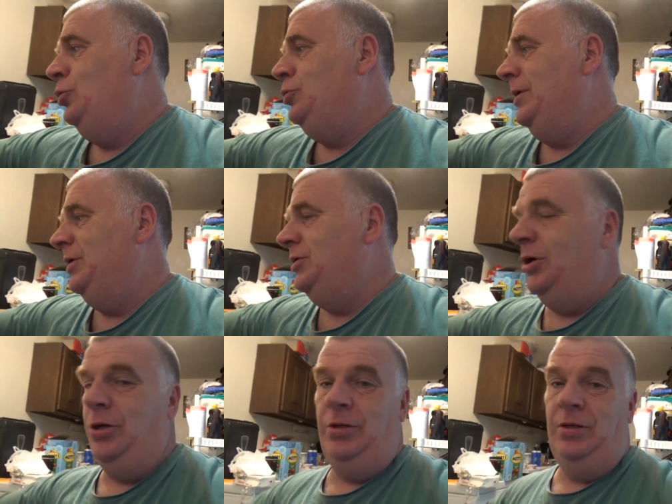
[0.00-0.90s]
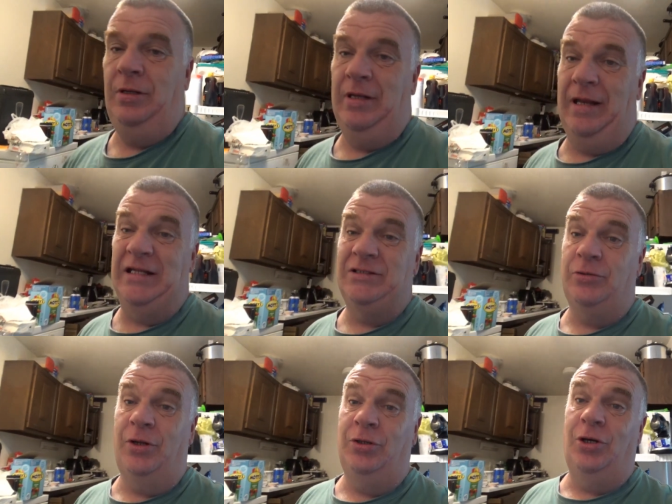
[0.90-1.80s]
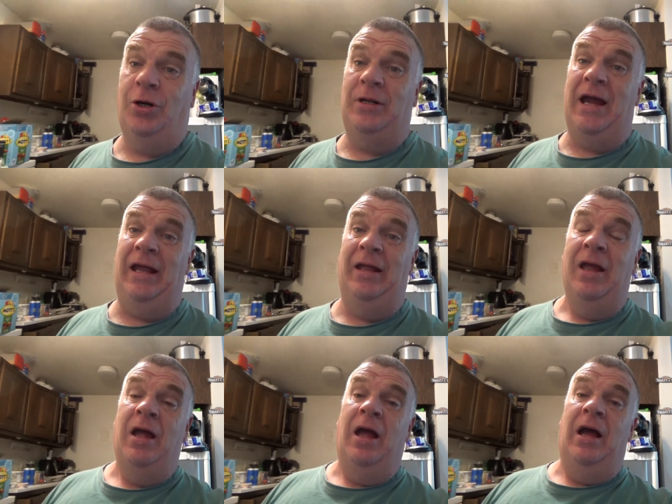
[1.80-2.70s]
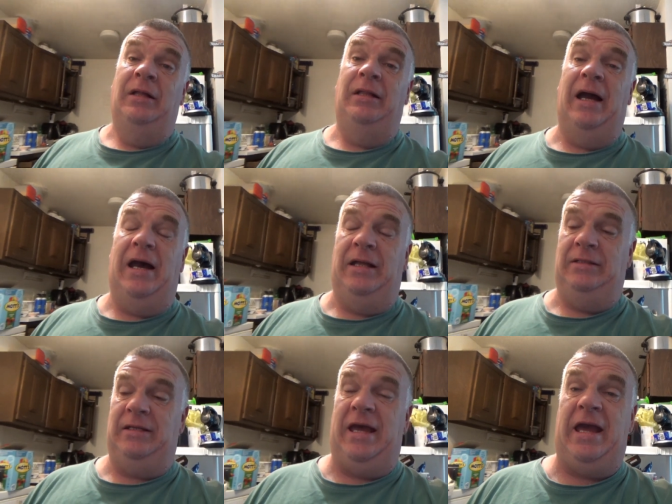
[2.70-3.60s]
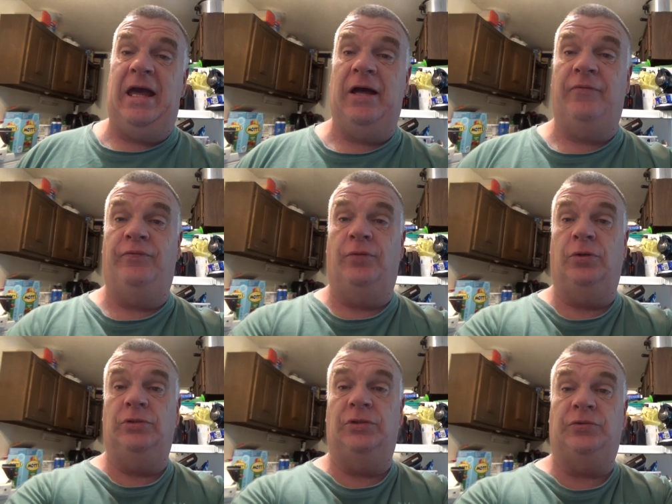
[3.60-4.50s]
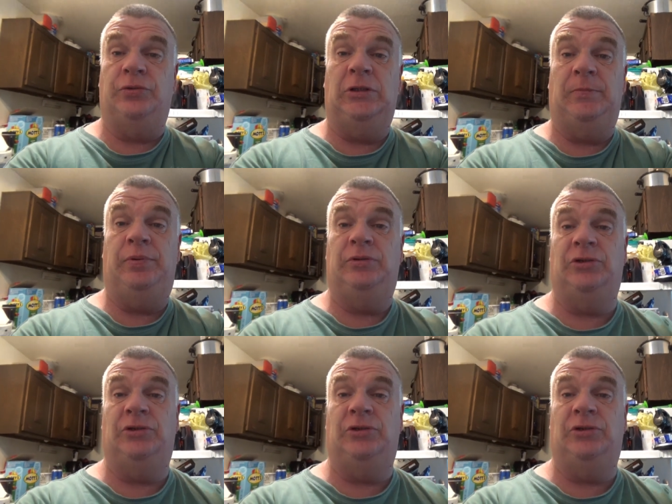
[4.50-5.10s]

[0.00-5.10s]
credit card. That's the credit card I got to have for the trip.